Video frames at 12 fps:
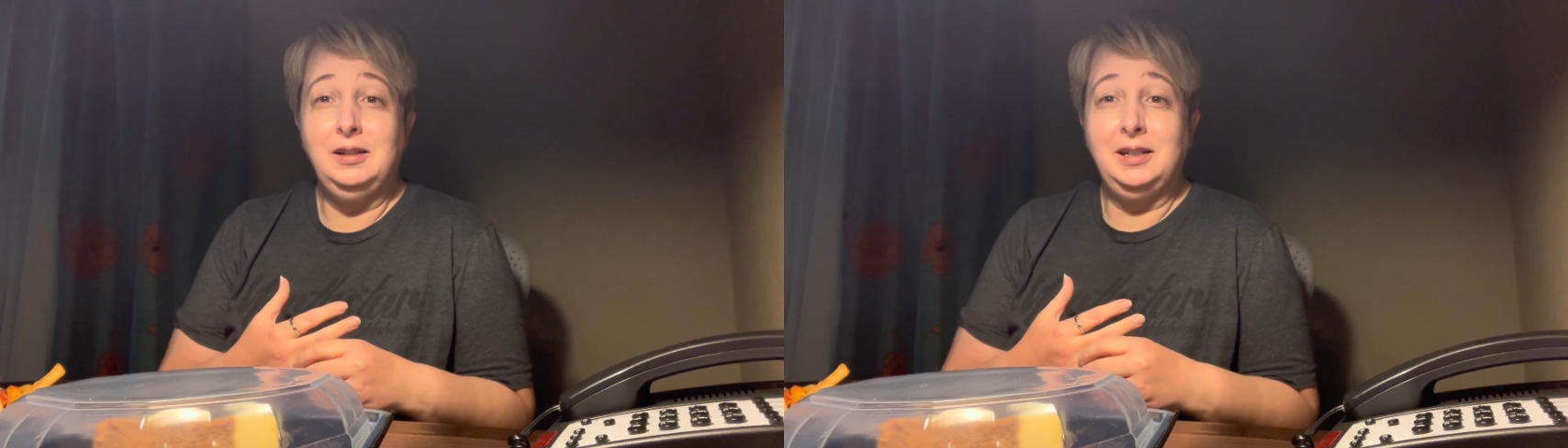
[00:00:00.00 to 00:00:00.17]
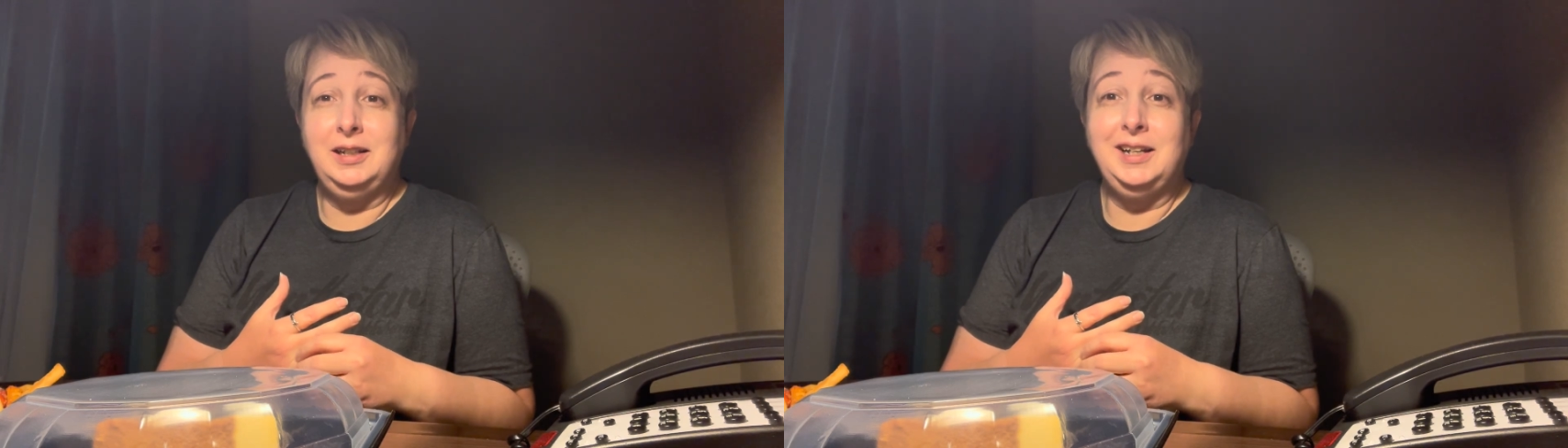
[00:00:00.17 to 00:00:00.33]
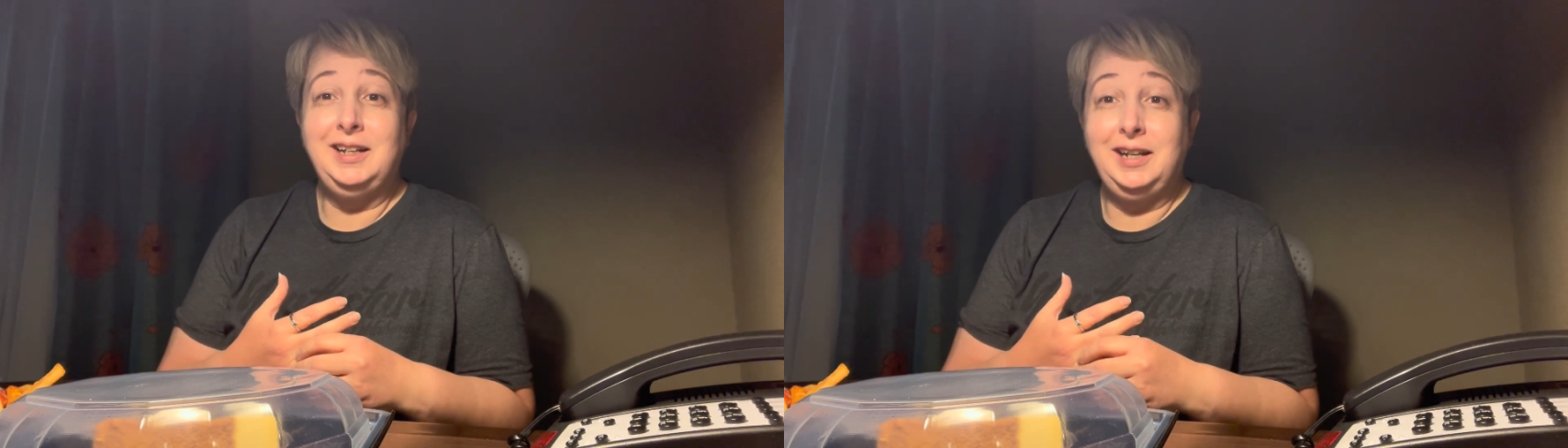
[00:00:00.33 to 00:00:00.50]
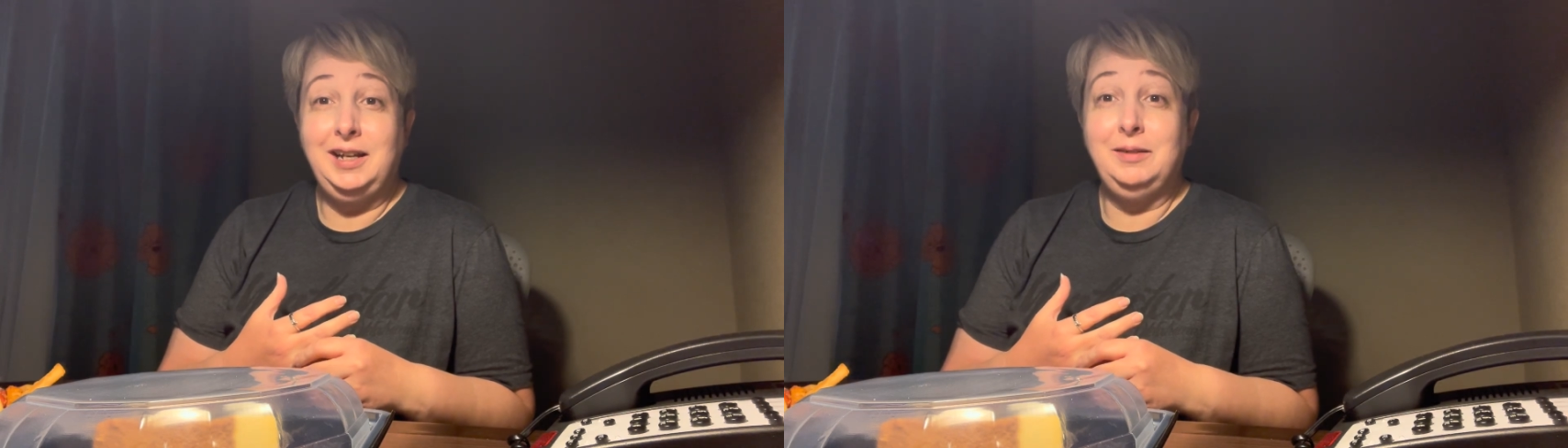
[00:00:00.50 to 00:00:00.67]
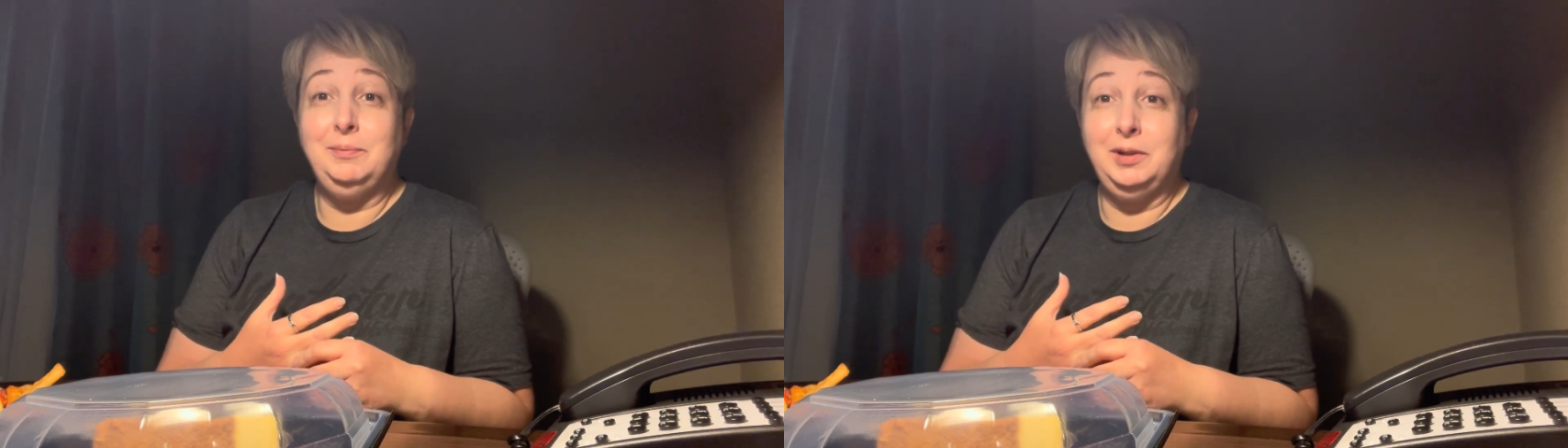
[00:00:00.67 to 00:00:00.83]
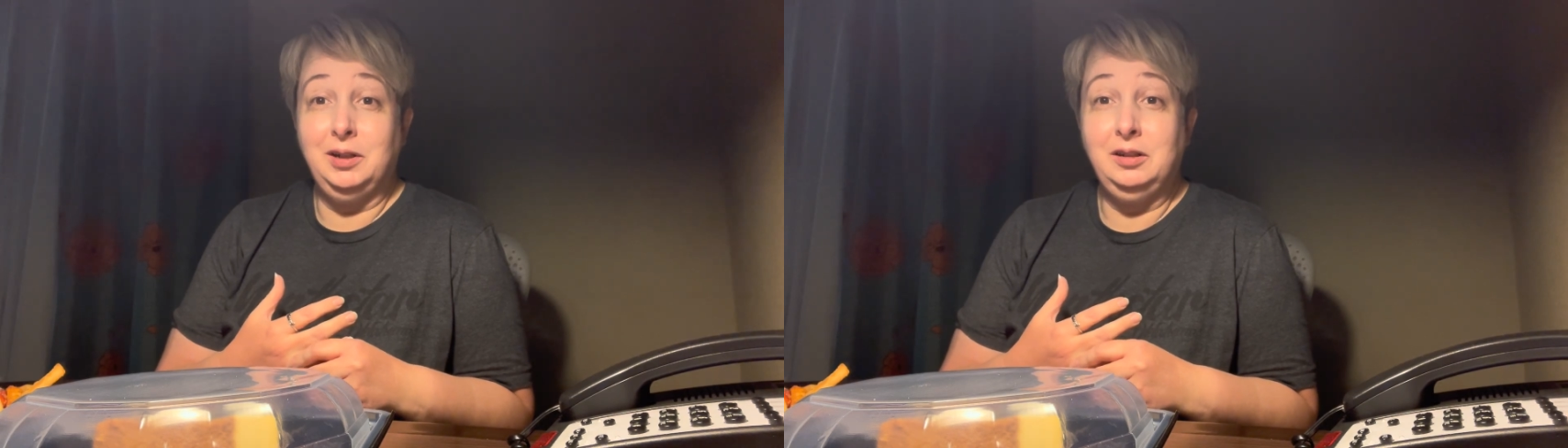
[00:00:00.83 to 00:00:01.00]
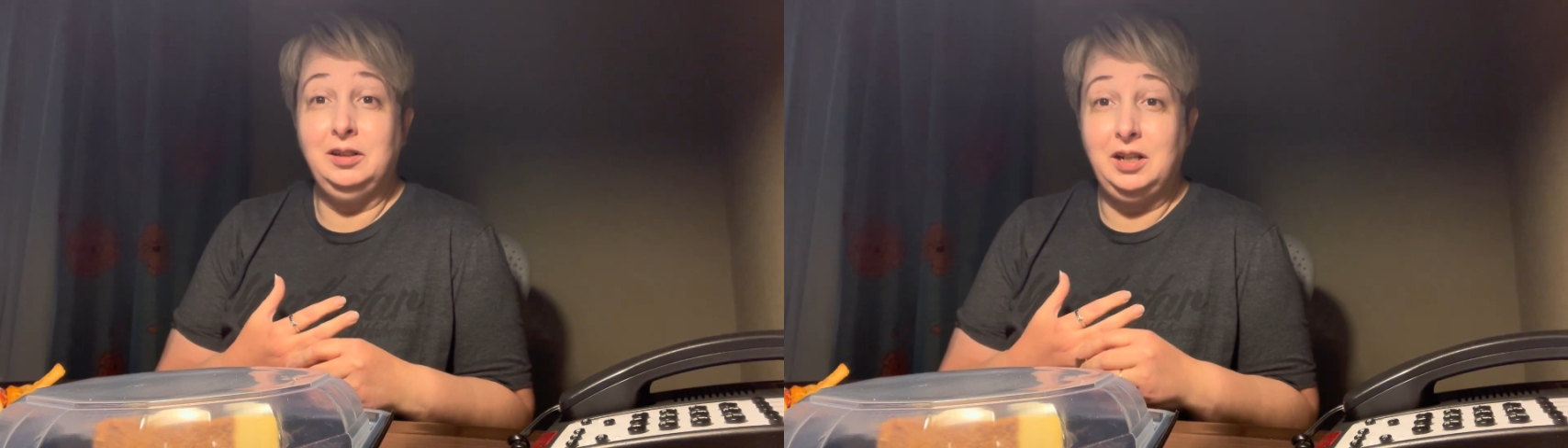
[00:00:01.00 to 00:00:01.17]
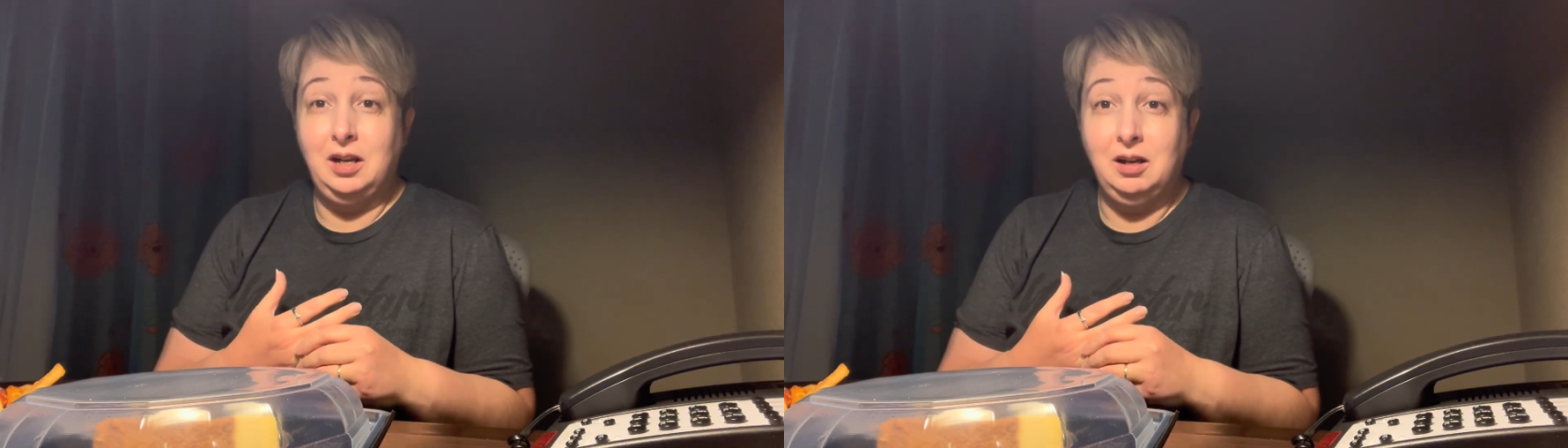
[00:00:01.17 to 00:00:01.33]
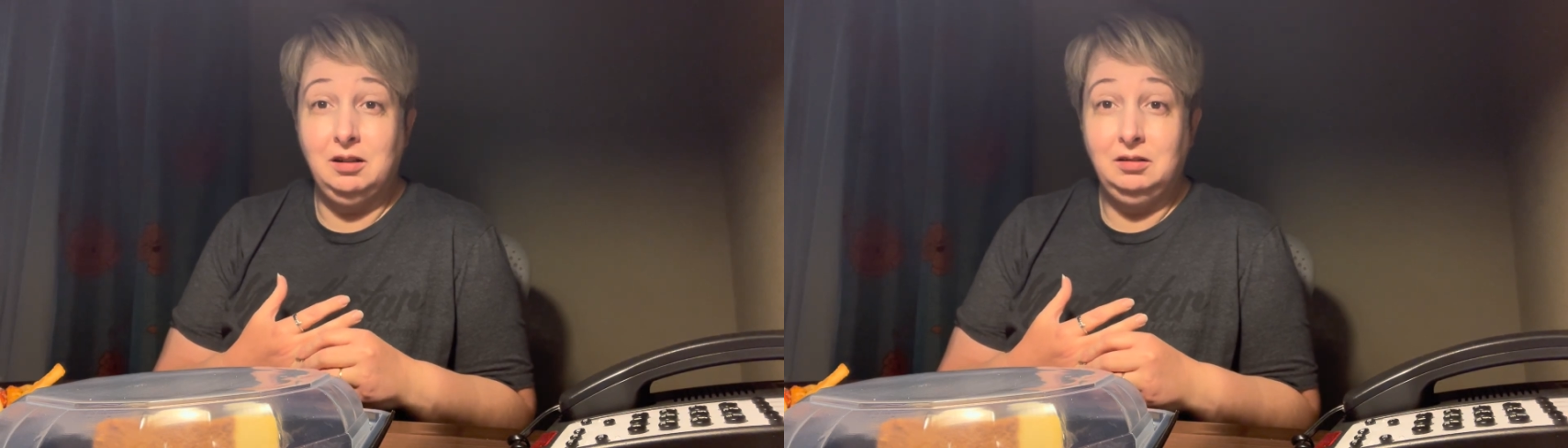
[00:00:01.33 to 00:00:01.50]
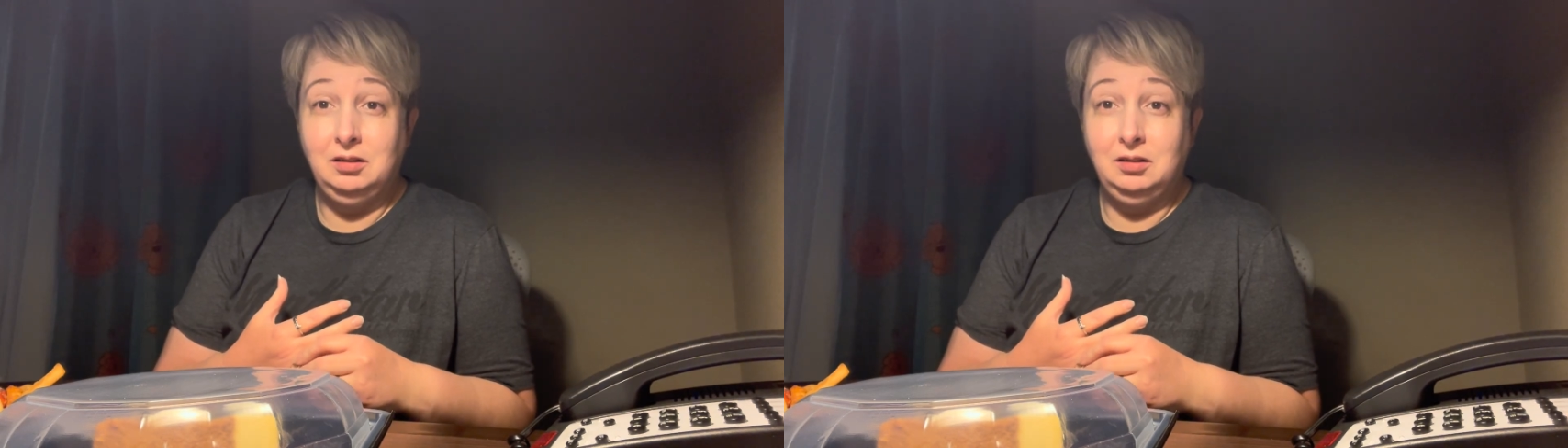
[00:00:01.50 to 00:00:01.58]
kind of had a meltdown.